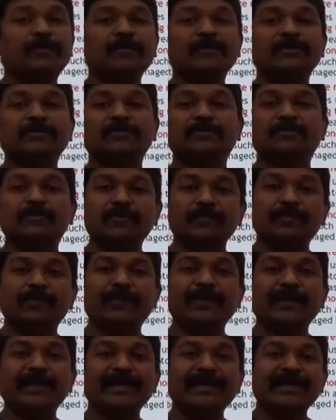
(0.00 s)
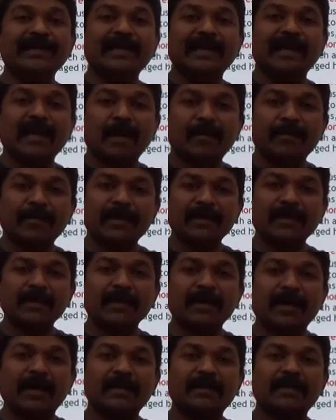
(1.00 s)
should be
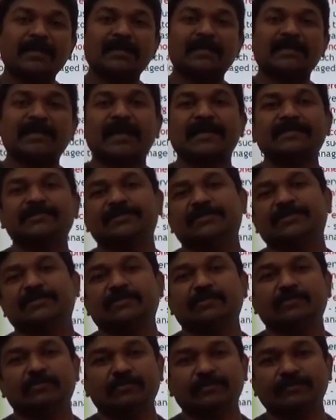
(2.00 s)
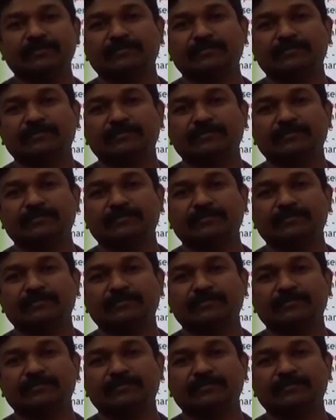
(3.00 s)
coming under the transition zone.